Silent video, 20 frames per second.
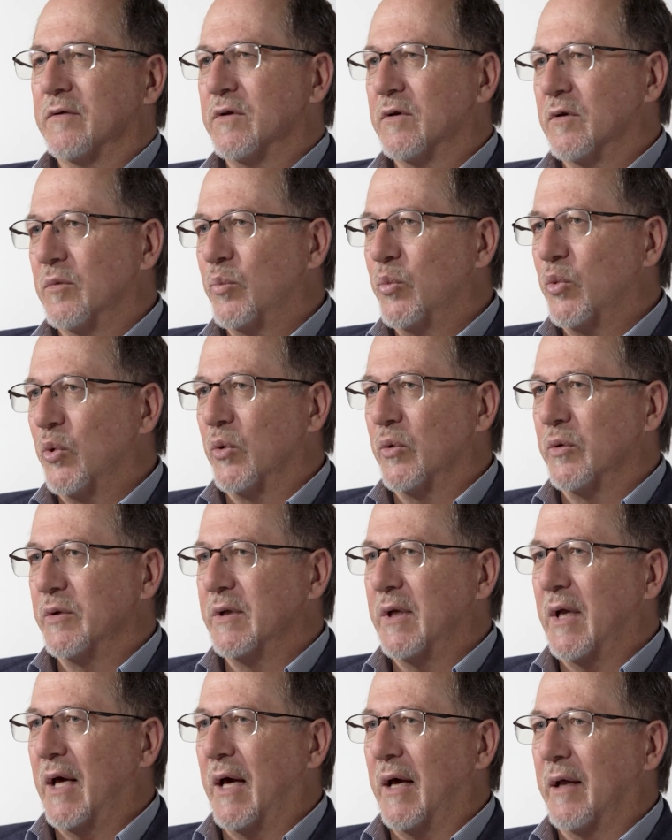I've sort of
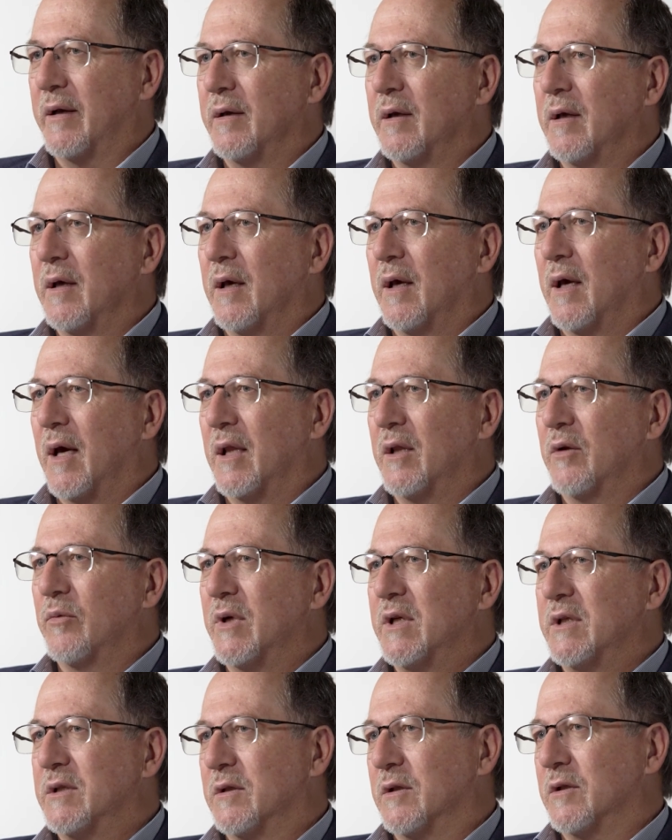broadened out, and the
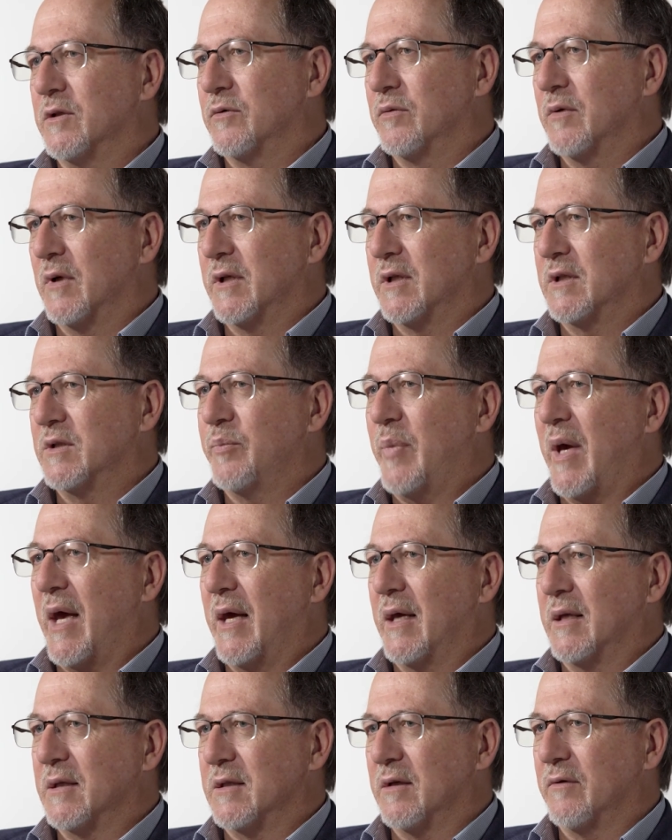research really
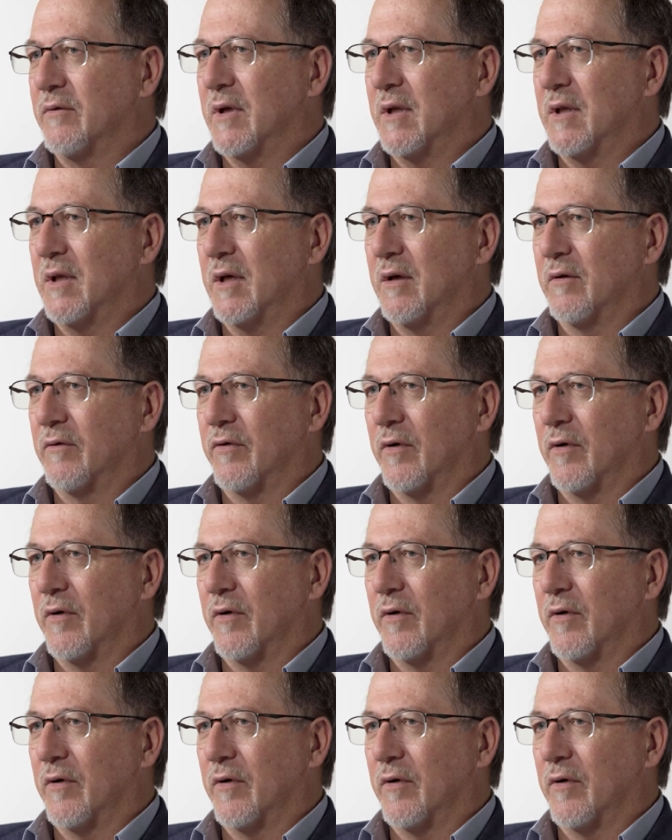spans everything